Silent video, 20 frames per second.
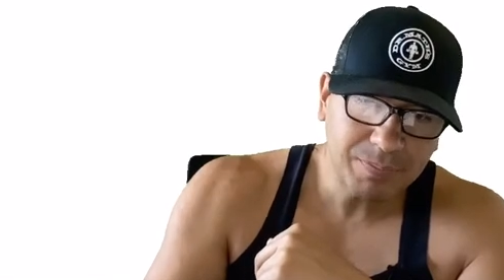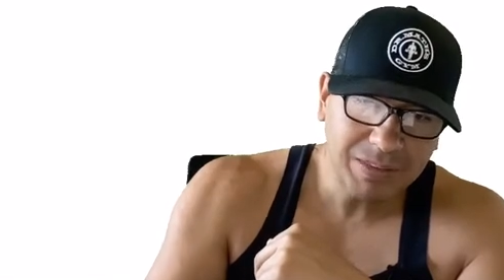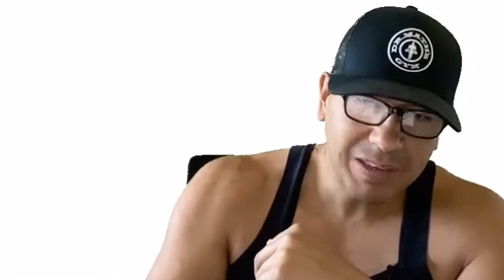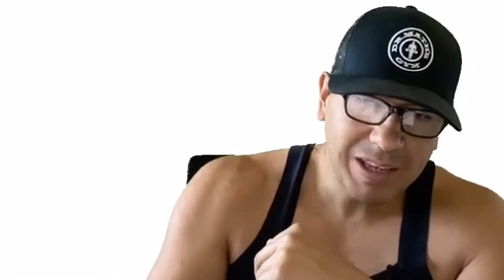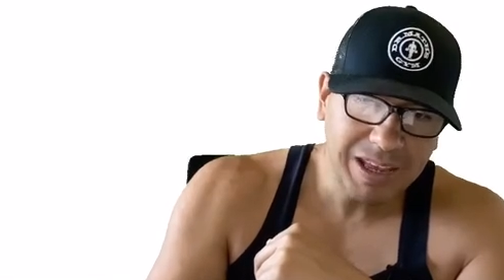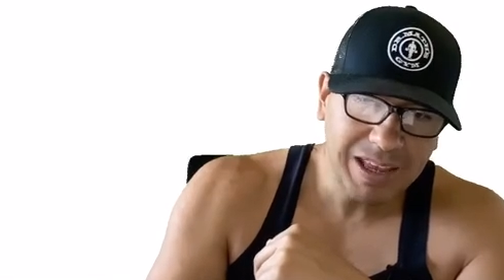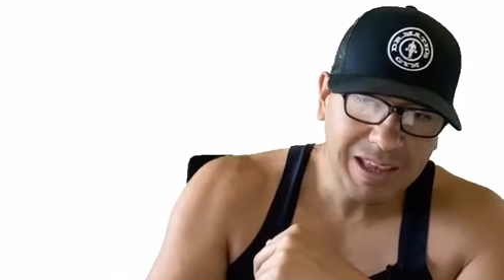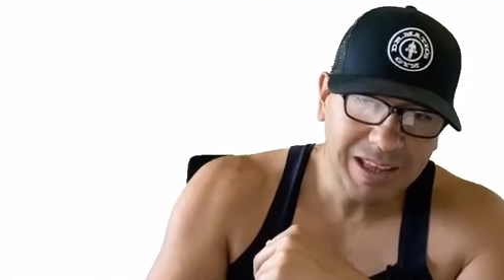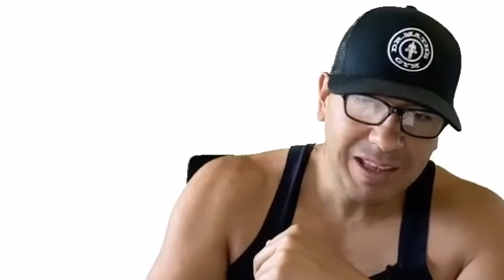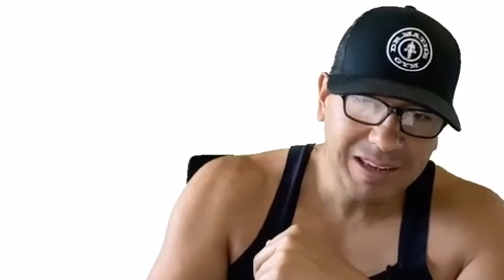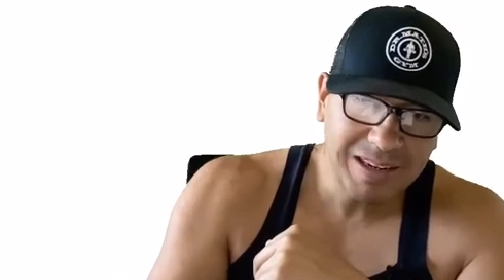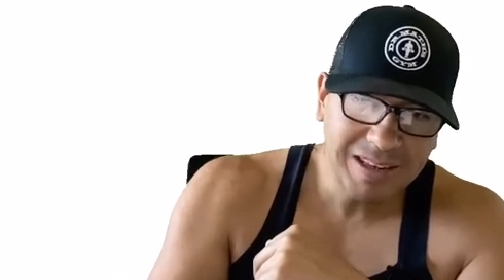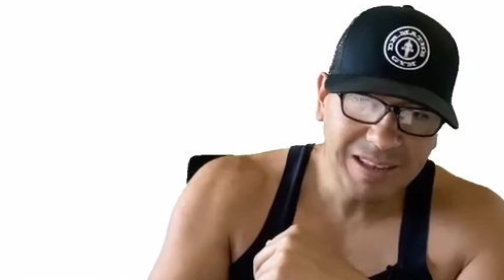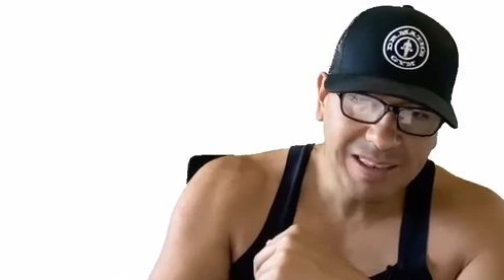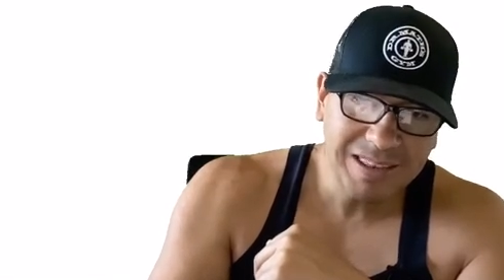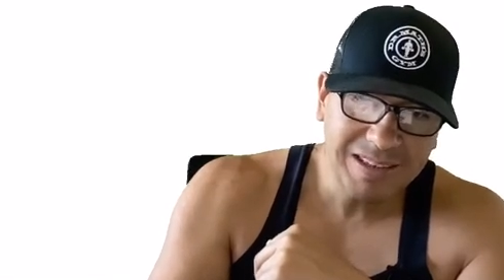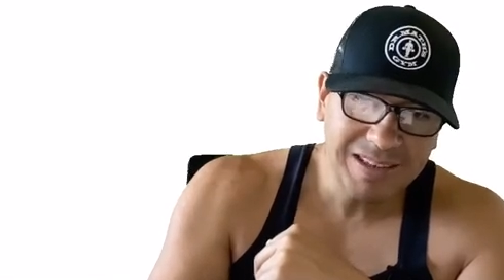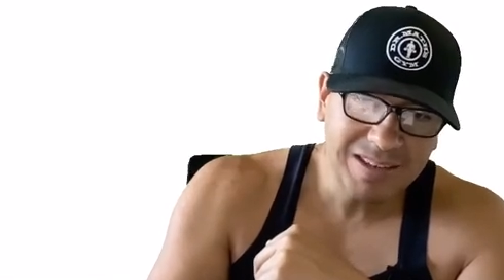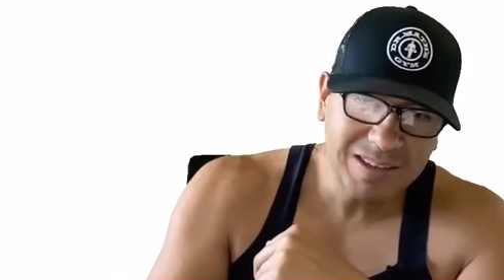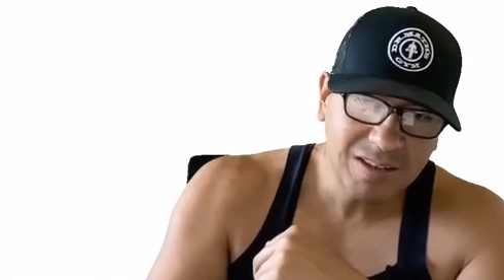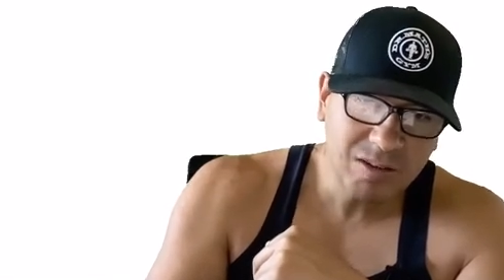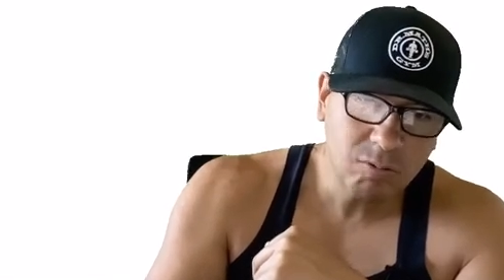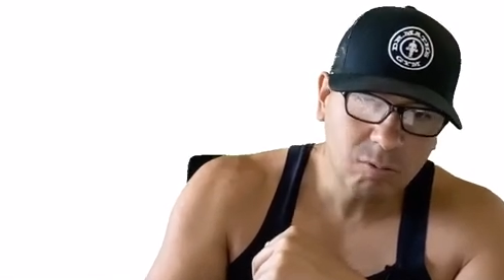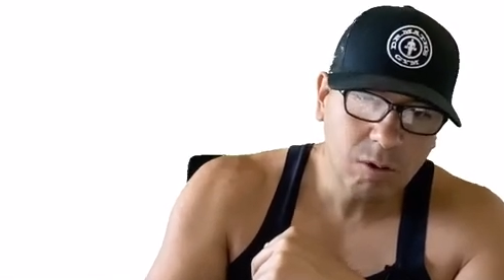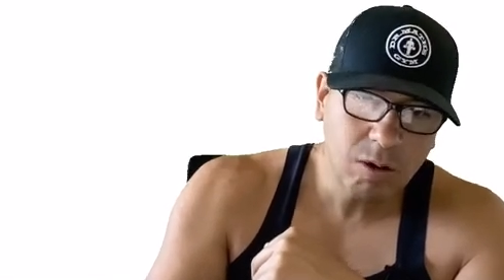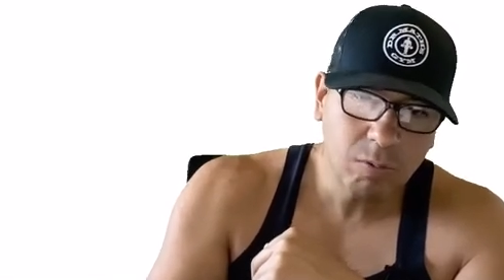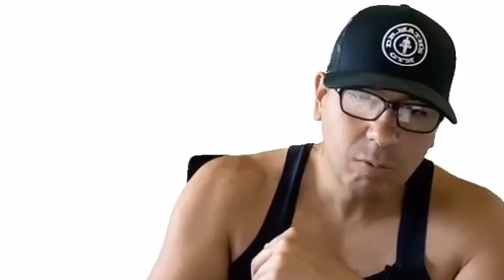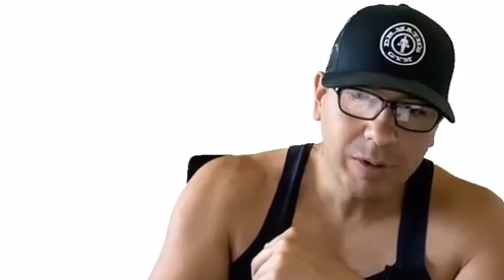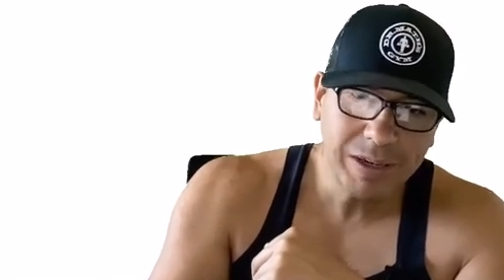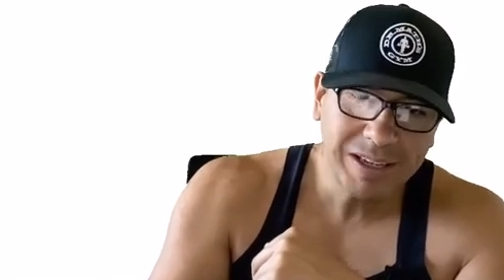and this is
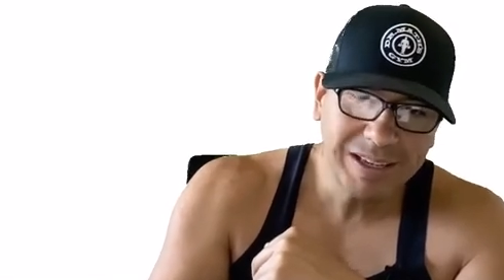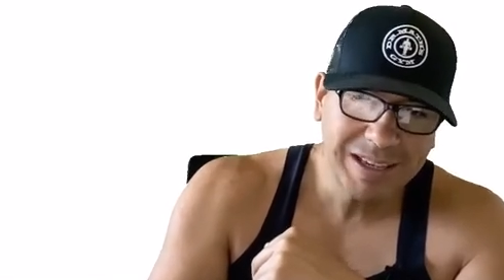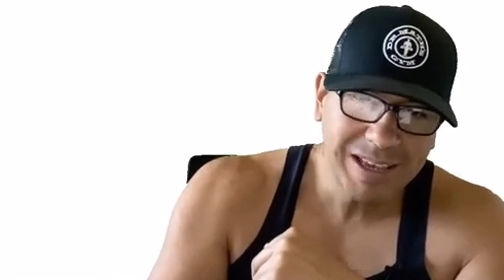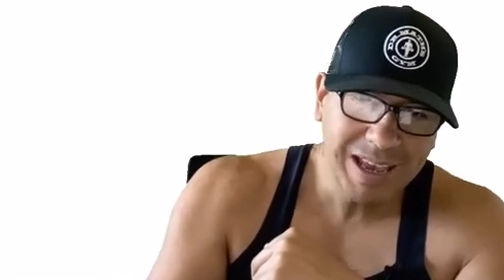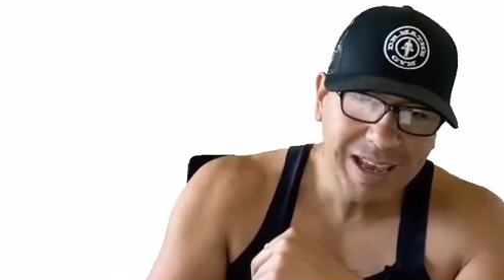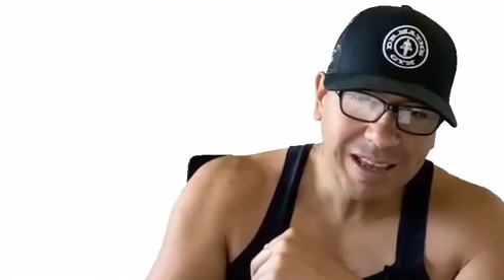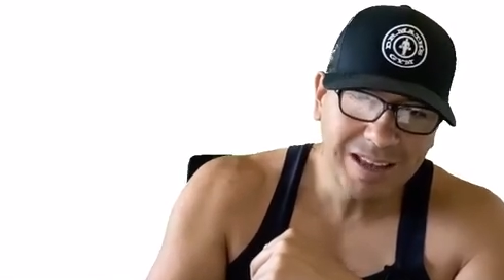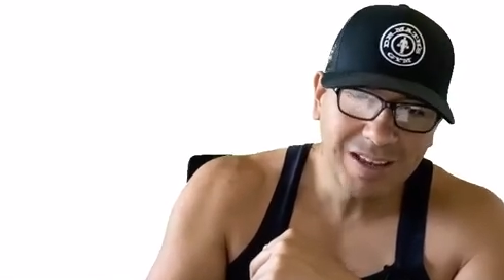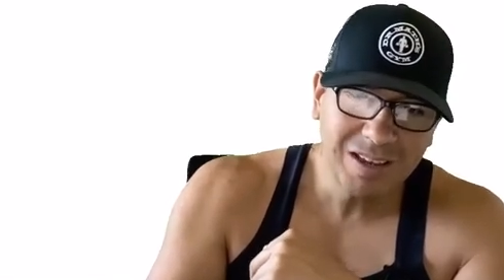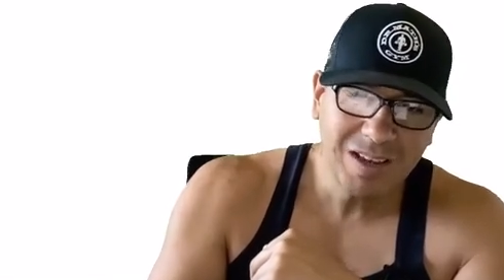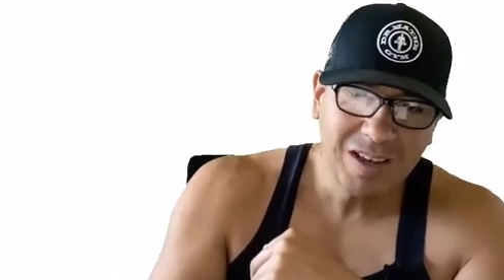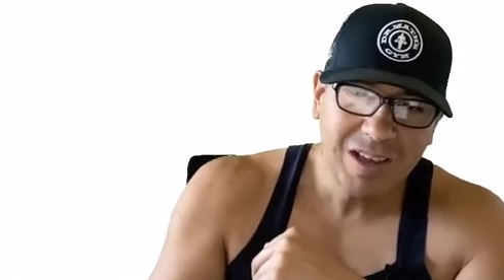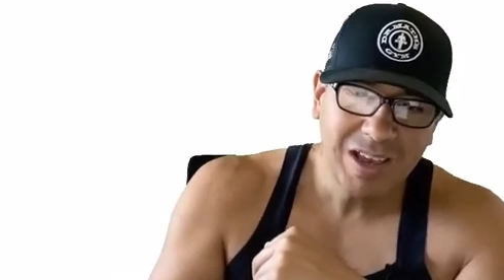what we get.